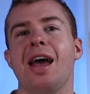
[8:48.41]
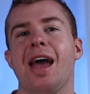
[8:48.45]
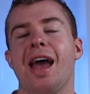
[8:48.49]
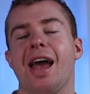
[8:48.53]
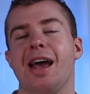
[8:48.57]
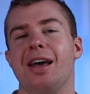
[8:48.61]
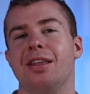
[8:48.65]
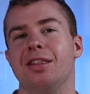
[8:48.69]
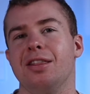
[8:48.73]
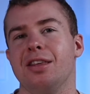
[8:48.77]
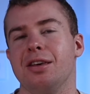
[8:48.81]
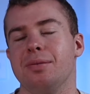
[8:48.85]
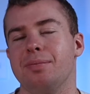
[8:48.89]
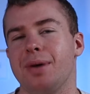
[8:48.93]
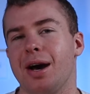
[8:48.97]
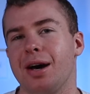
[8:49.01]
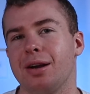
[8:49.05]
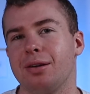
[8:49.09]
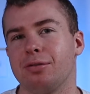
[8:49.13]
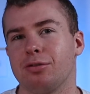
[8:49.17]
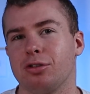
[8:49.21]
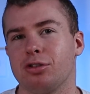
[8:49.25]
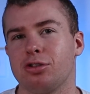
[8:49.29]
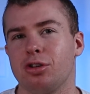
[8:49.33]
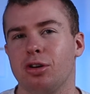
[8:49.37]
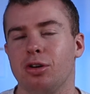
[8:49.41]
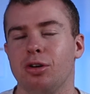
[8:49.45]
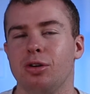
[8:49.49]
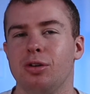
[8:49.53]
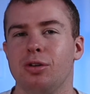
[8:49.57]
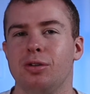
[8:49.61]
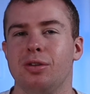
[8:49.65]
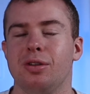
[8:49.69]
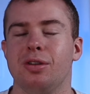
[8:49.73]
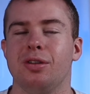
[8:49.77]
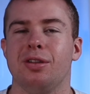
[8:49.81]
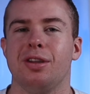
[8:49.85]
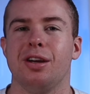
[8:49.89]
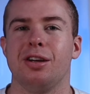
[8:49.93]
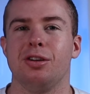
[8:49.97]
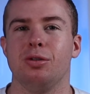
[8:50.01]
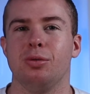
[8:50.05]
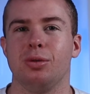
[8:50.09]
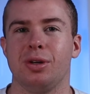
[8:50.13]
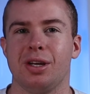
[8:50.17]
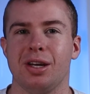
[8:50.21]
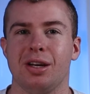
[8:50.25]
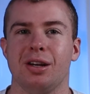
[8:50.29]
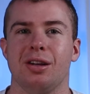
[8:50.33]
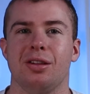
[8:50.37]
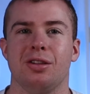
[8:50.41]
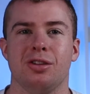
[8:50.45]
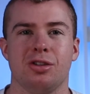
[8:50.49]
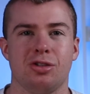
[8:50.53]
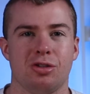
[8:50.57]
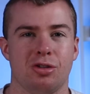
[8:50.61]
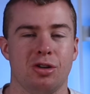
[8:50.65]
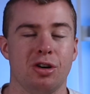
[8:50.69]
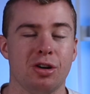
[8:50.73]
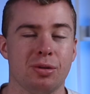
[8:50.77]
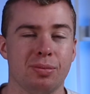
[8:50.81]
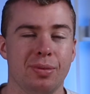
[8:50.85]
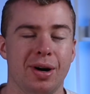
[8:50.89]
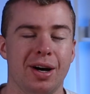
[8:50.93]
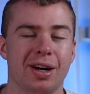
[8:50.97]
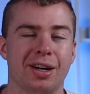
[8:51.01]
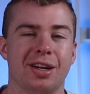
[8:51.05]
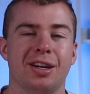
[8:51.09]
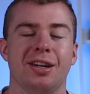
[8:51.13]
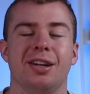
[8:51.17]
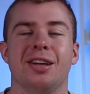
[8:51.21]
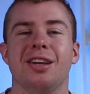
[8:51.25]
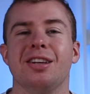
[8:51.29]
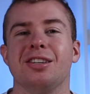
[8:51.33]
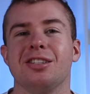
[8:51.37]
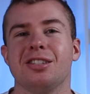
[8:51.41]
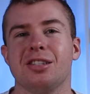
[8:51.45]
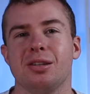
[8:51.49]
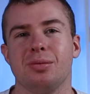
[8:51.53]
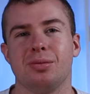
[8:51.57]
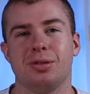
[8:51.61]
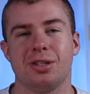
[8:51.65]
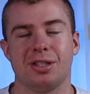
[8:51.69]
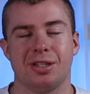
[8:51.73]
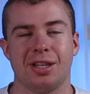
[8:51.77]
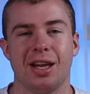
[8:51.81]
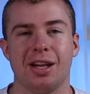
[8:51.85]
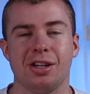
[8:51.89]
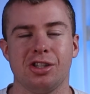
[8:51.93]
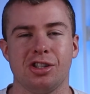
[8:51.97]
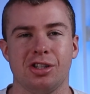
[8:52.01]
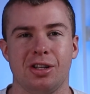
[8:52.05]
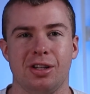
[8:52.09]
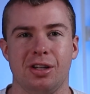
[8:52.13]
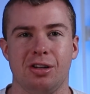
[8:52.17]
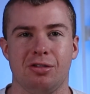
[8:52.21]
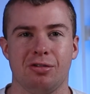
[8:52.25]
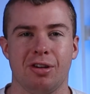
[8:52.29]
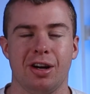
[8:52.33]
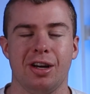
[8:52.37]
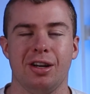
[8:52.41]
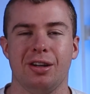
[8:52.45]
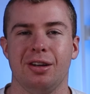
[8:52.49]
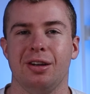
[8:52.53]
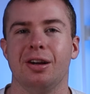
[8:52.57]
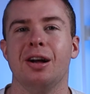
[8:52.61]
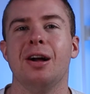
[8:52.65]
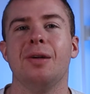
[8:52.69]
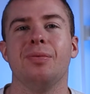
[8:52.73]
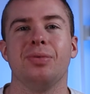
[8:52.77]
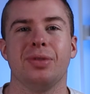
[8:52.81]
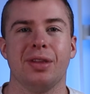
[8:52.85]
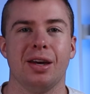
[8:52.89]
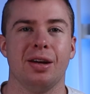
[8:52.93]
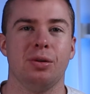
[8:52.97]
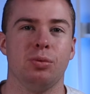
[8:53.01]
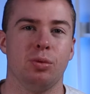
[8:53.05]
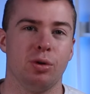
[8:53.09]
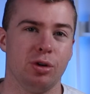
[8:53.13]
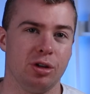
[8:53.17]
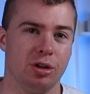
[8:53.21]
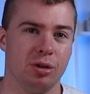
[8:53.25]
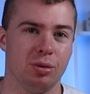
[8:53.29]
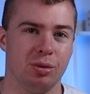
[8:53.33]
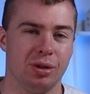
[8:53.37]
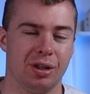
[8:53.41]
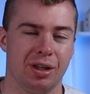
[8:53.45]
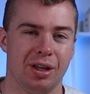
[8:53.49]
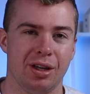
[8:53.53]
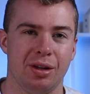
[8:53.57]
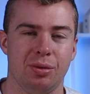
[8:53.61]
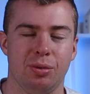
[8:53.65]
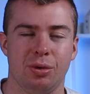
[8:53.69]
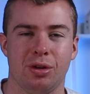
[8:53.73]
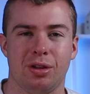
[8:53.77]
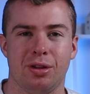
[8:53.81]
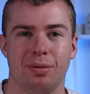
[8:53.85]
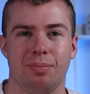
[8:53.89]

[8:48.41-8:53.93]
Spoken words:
And the amount of return that you'll get in the stock market is substantially greater than what you would get with a